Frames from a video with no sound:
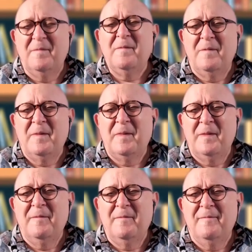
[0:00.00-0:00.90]

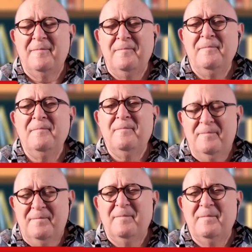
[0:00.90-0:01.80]

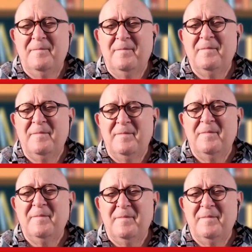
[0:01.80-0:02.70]

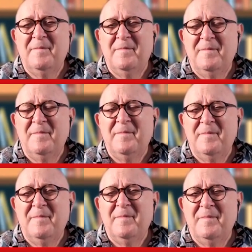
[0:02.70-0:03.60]

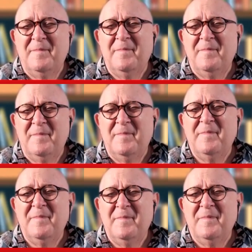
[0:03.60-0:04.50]

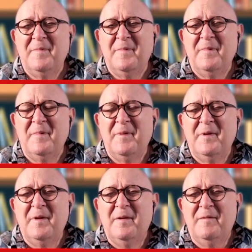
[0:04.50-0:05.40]

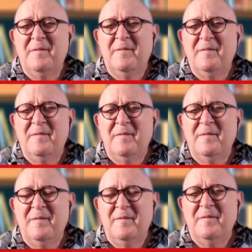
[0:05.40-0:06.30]

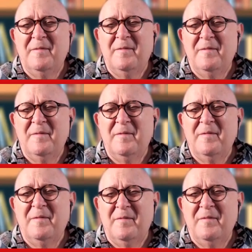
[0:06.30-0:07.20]

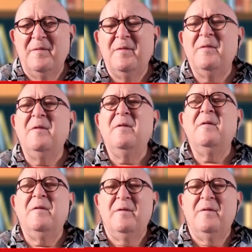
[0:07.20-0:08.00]
No words are spoken by the person on screen.